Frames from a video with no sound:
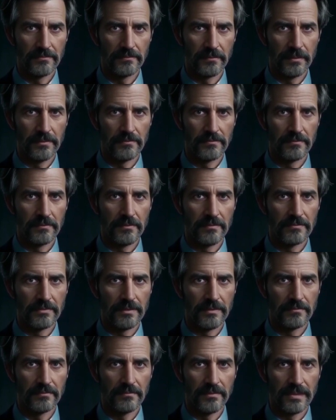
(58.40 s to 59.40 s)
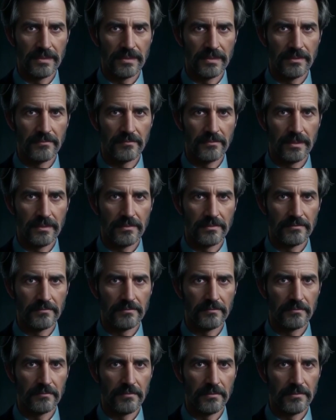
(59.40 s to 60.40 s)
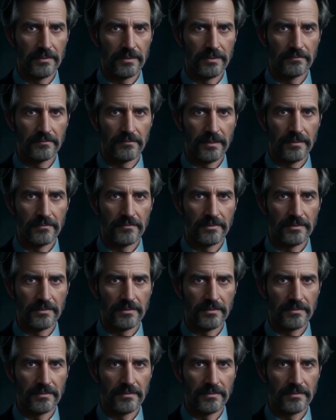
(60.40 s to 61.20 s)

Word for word: One of the most intriguing parts of the book is Ferriss's